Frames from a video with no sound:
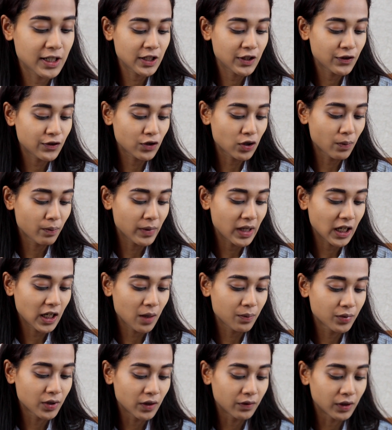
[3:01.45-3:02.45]
is from
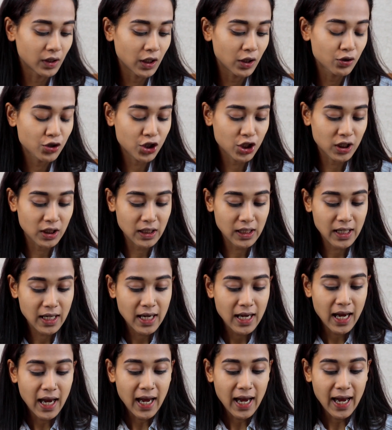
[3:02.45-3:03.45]
Makeup Revolution,
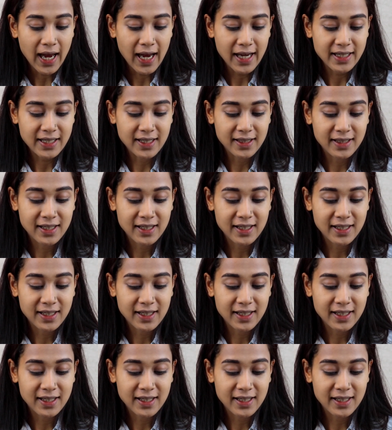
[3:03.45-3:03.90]
and